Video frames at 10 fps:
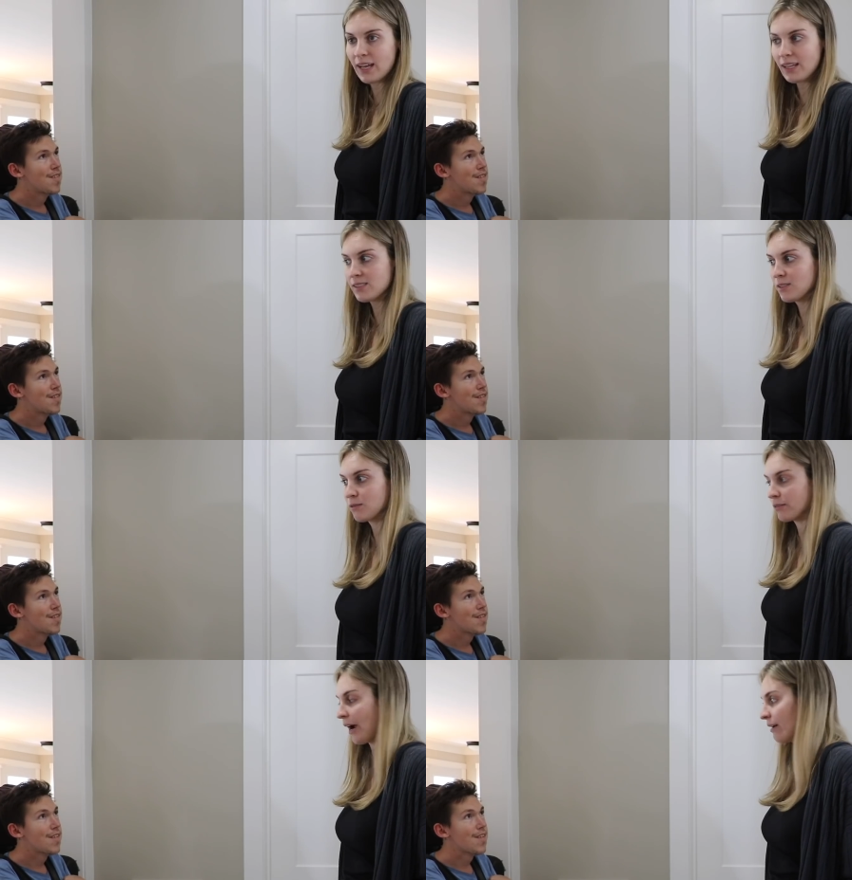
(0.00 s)
Speaker 1: That's
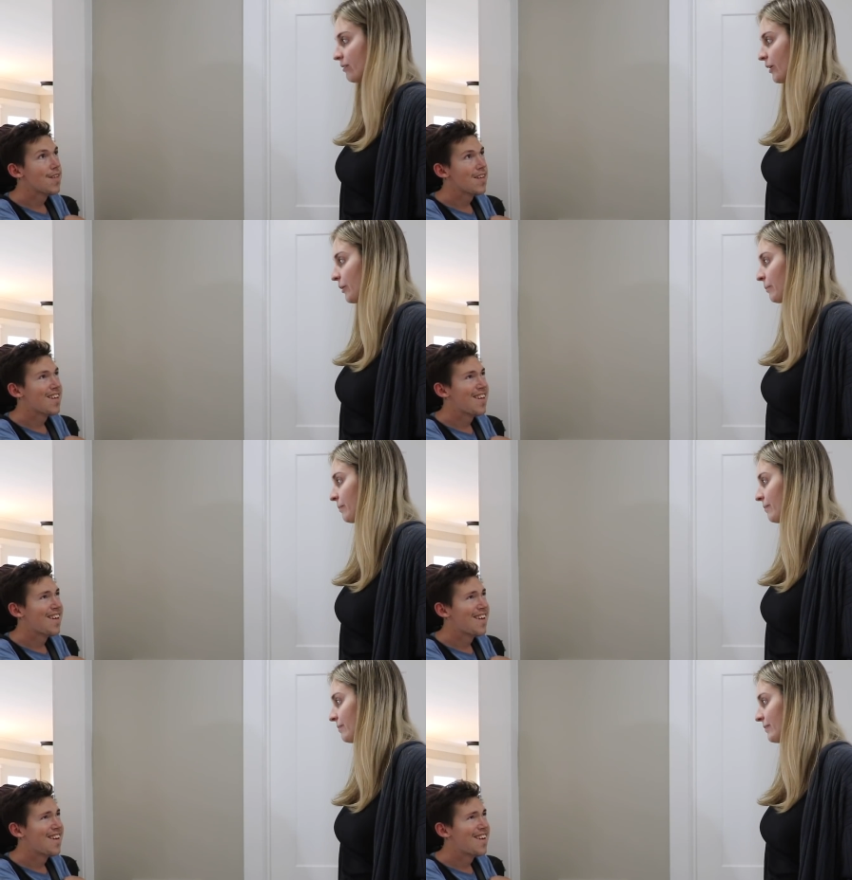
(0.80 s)
the rat
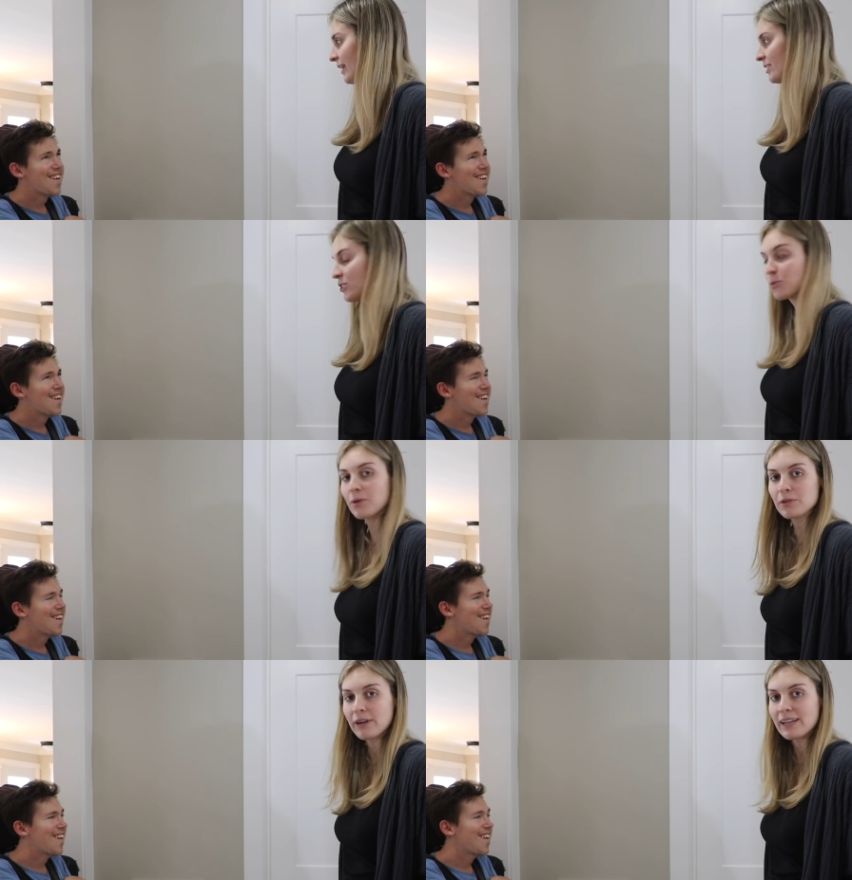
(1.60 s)
room. That's just
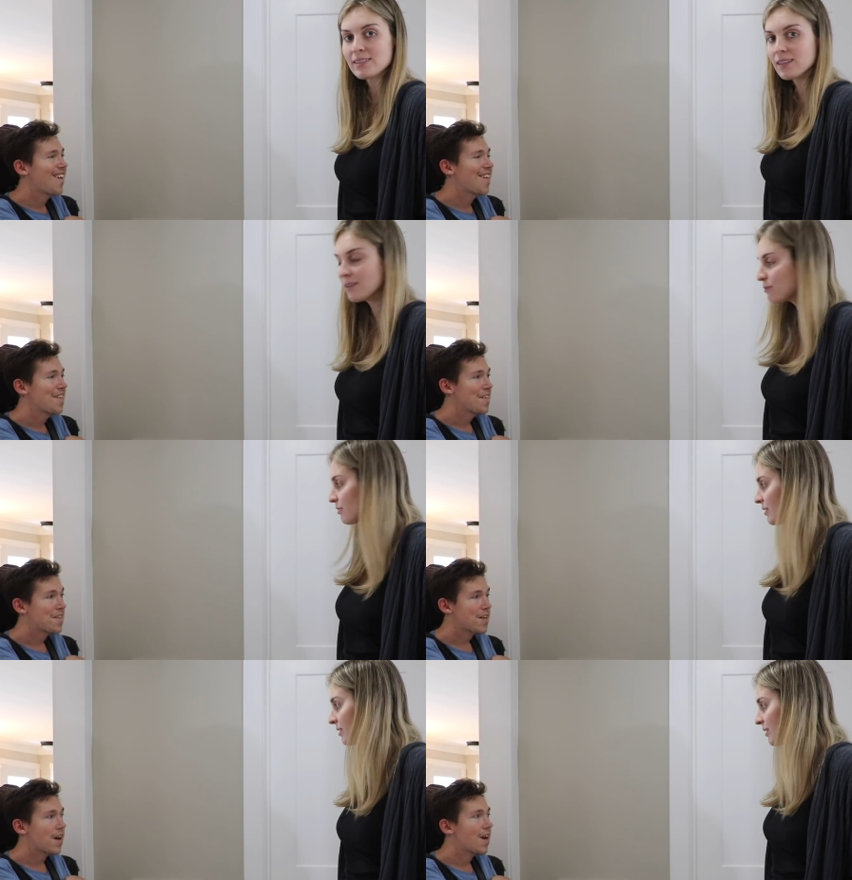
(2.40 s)
where the rats live.
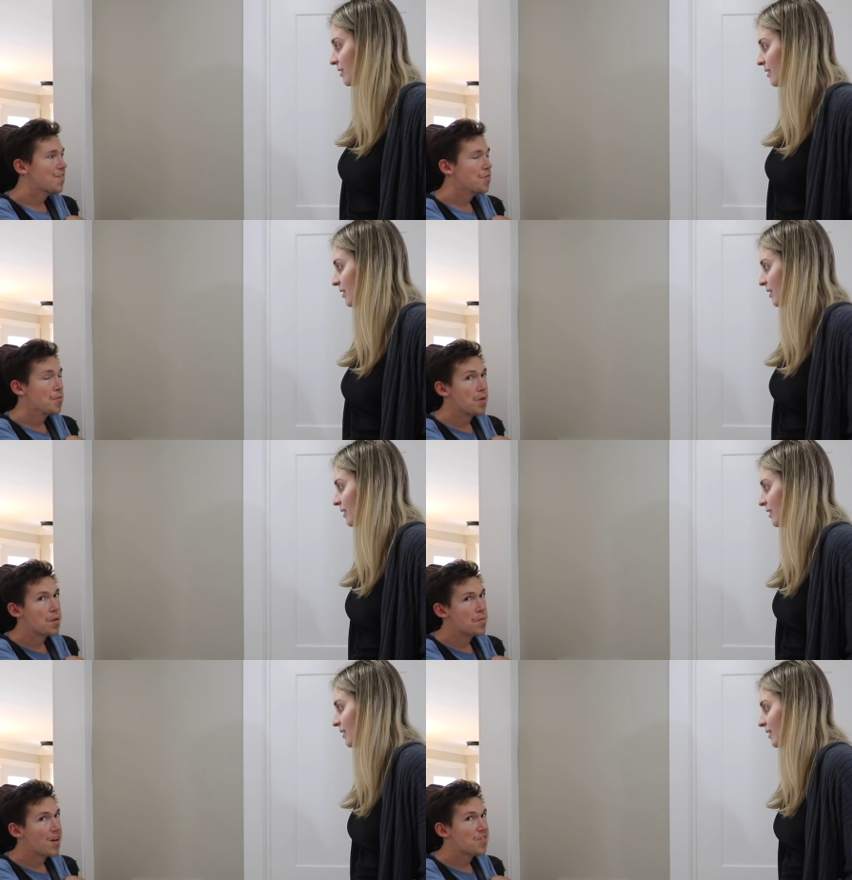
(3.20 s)
Speaker 2: Yeah, it's
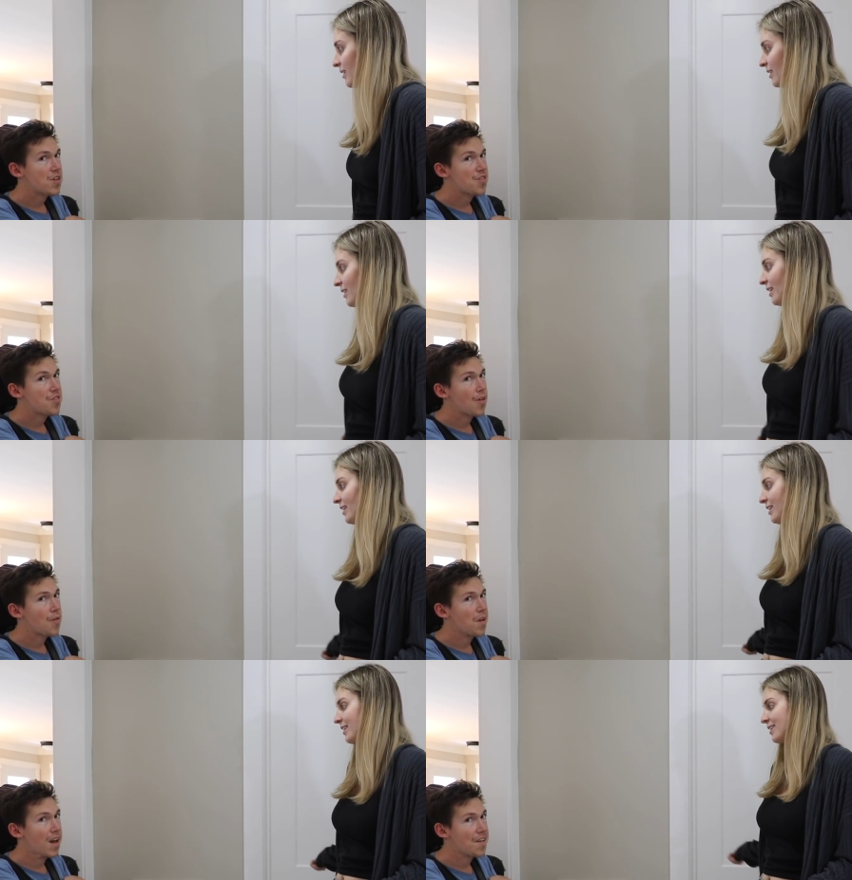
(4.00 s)
really messy, so
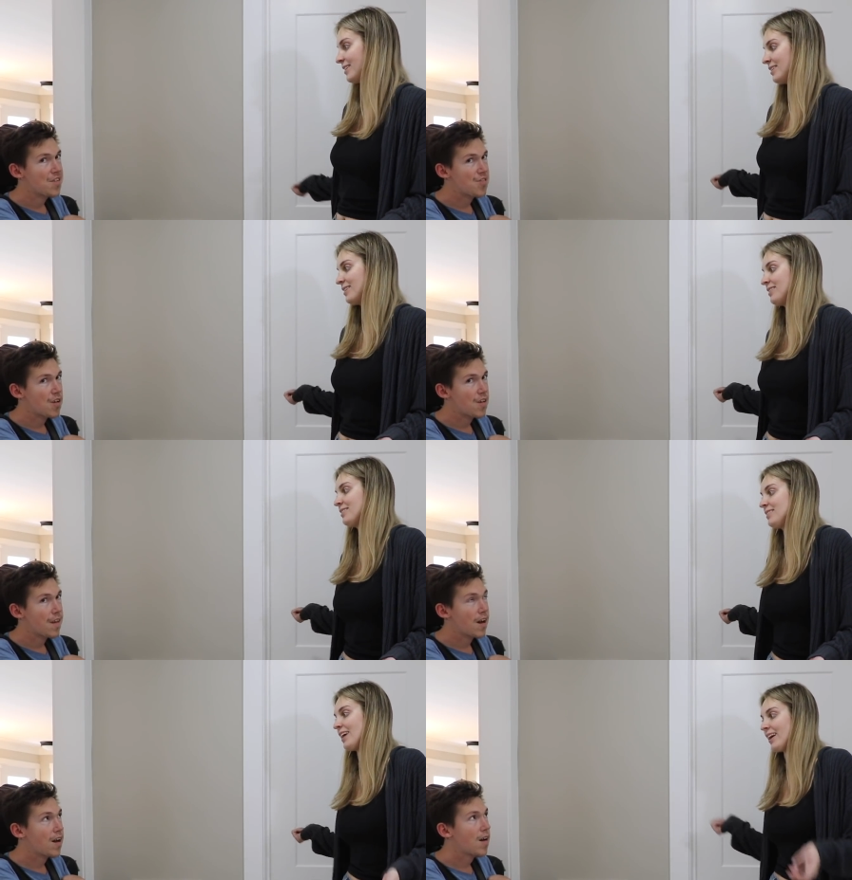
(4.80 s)
we're not going to show
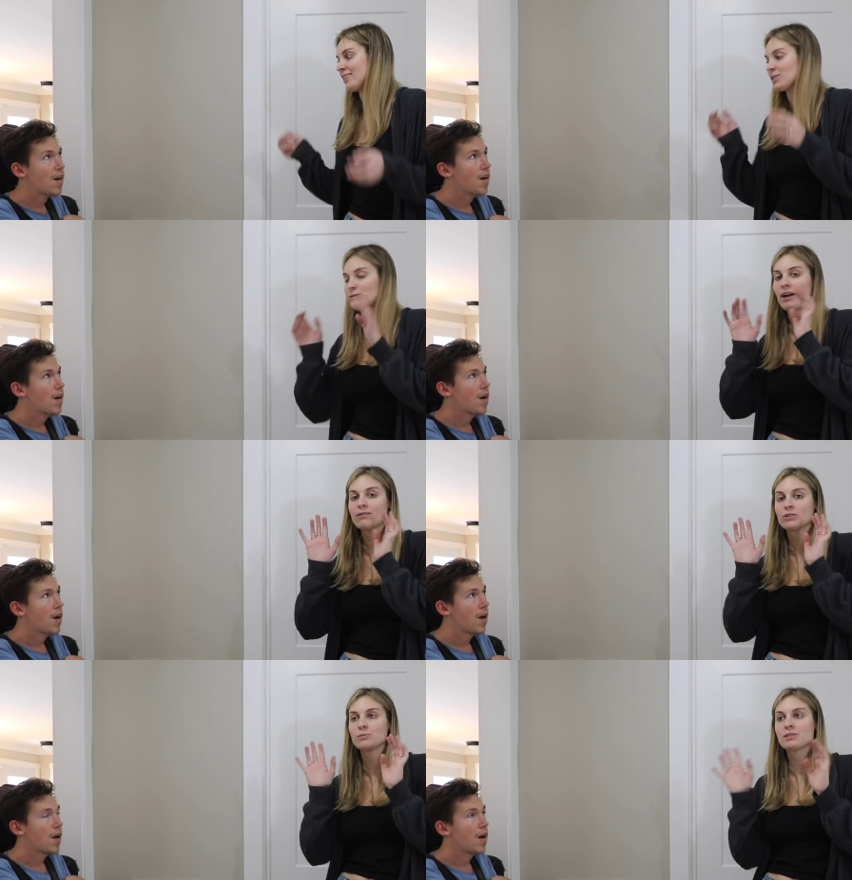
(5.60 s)
you that. Yeah,
Speaker 1: it's the
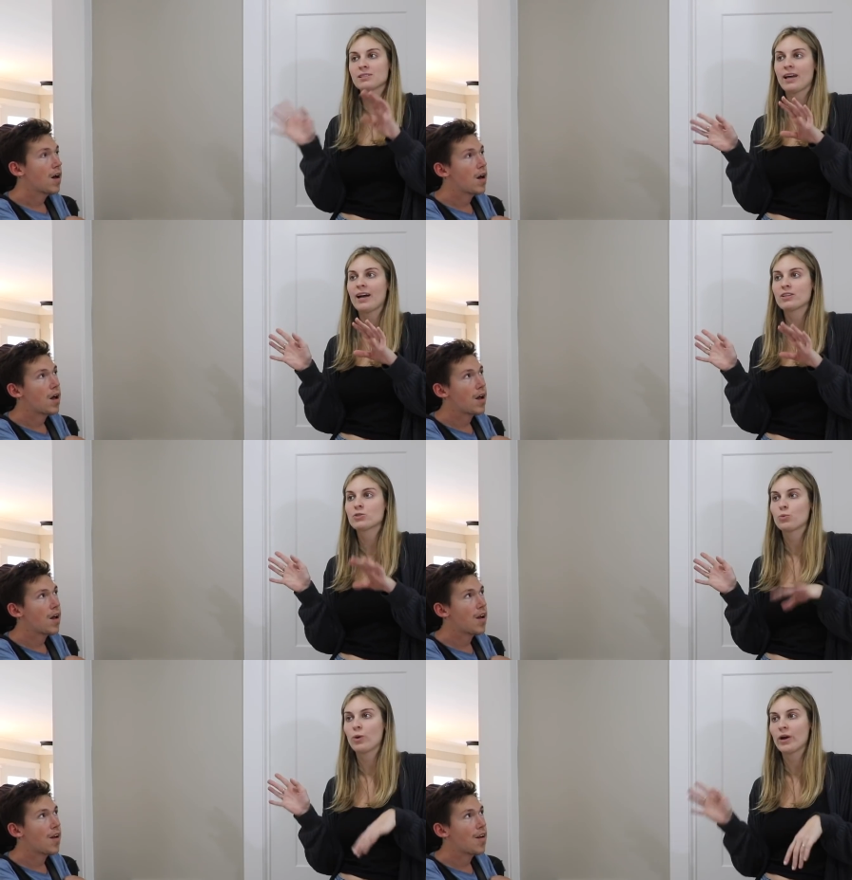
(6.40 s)
rat room
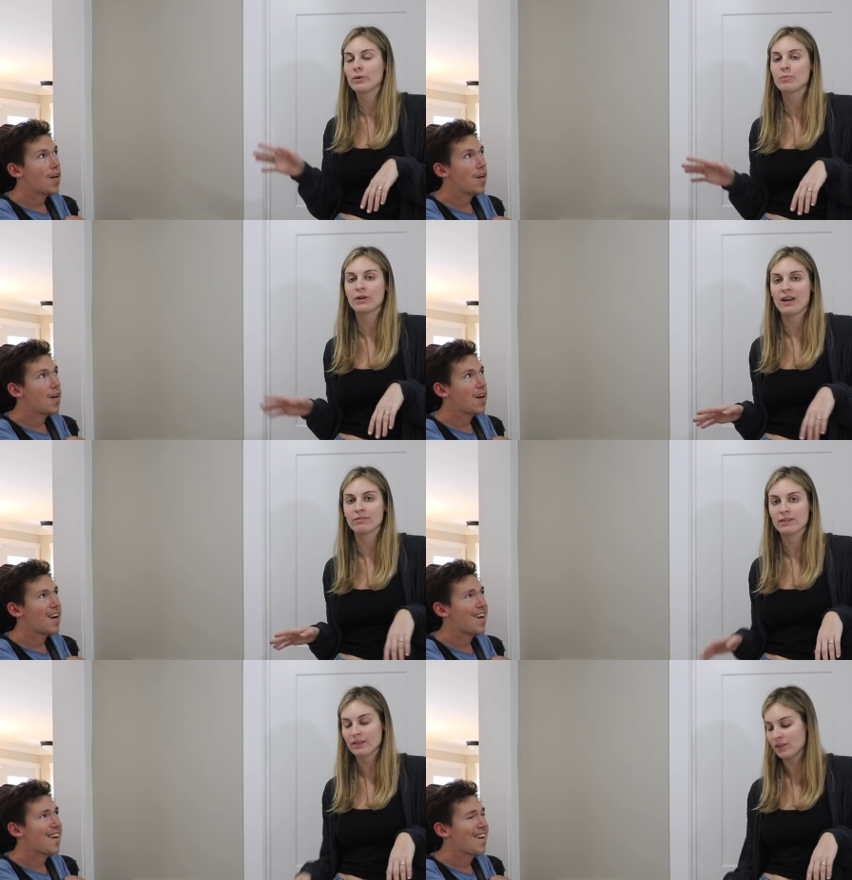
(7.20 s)
slash where we put
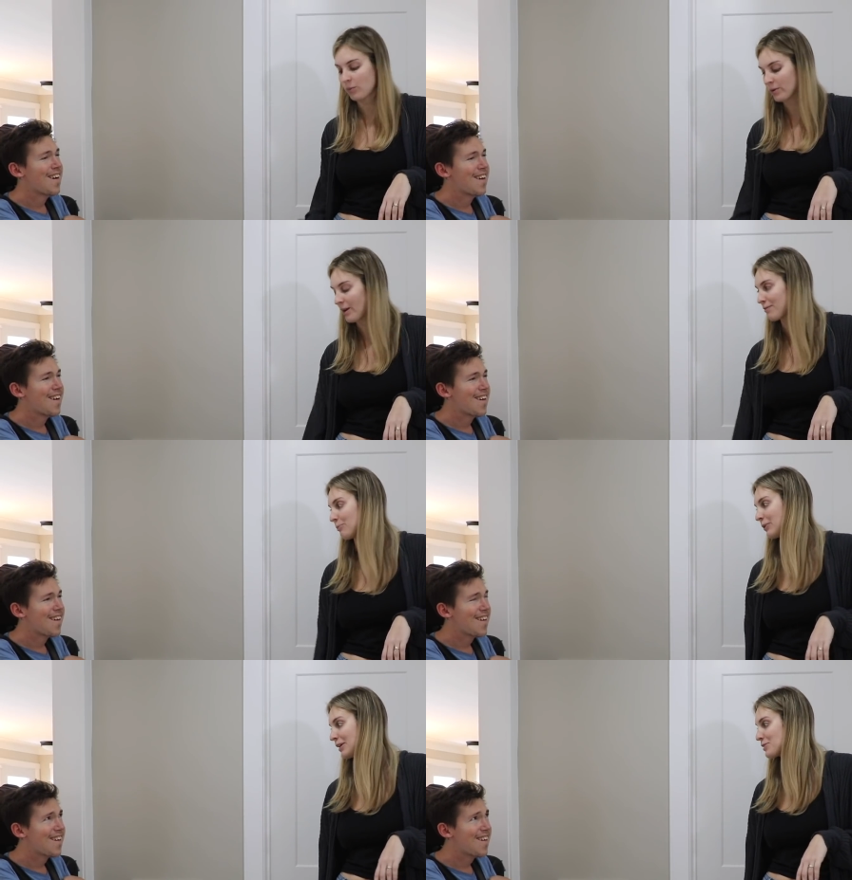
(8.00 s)
everything that we don't have
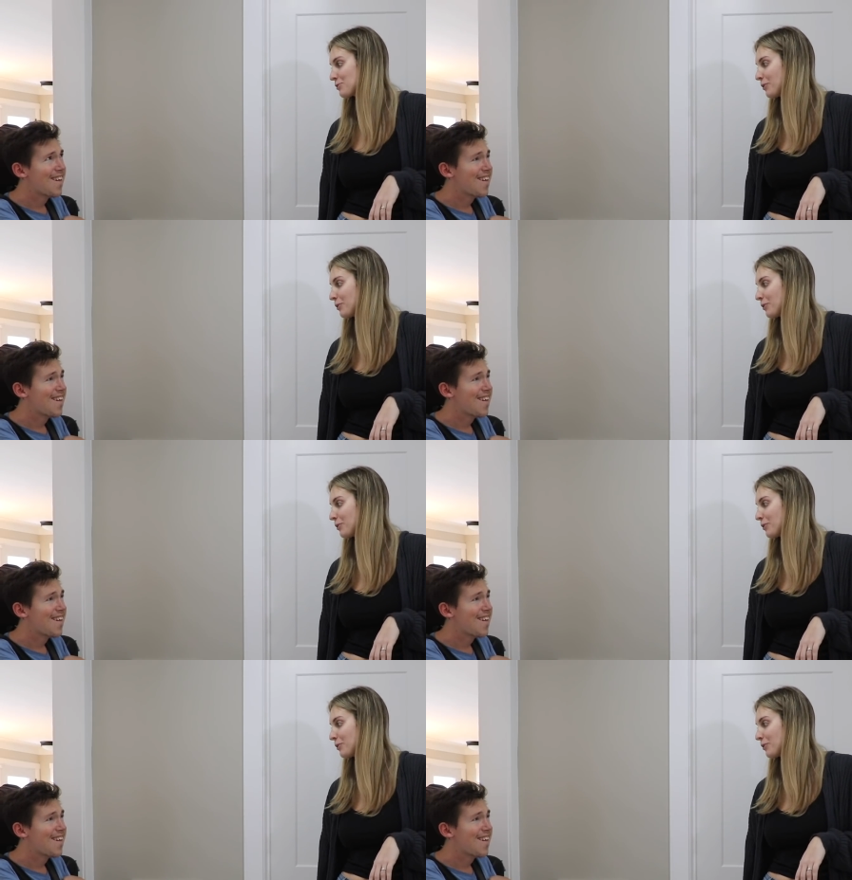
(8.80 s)
a place